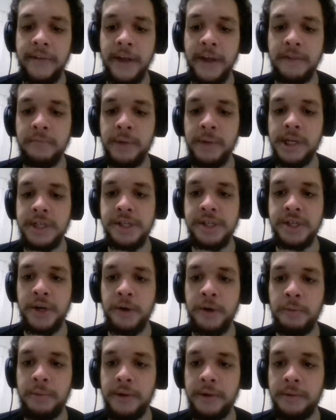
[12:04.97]
that's pretty
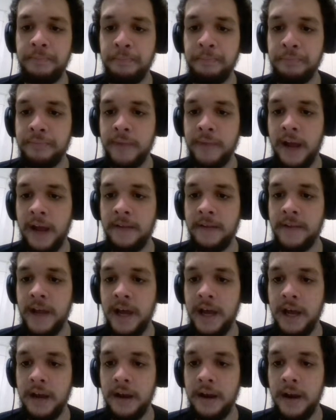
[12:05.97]
dope. And
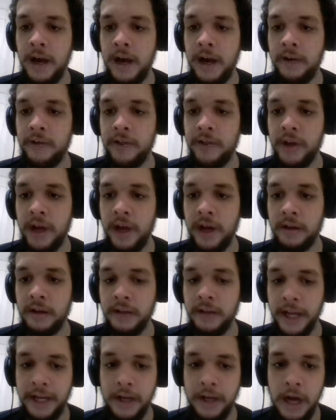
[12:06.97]
then
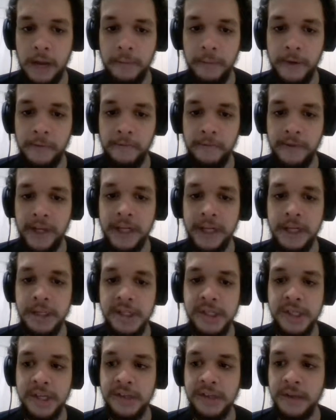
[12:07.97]
the combo
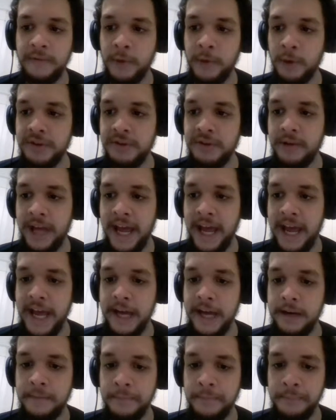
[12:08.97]
finish is, of course, you
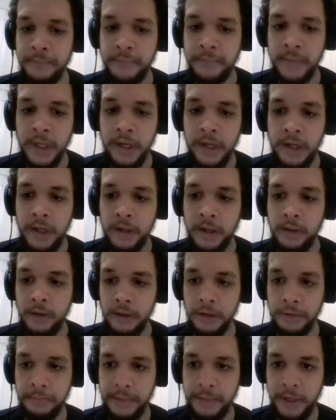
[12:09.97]
can
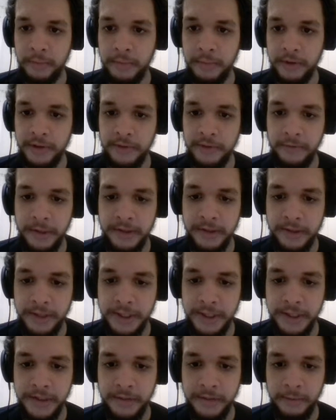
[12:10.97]
loop Compulsive
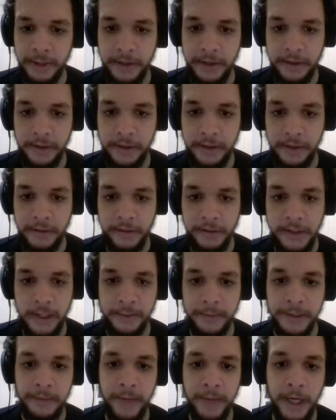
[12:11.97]
Researches with
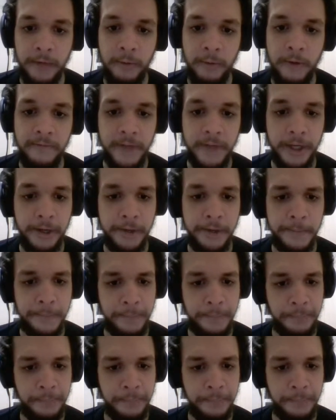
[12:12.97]
double Mnemonic Wall Flicker,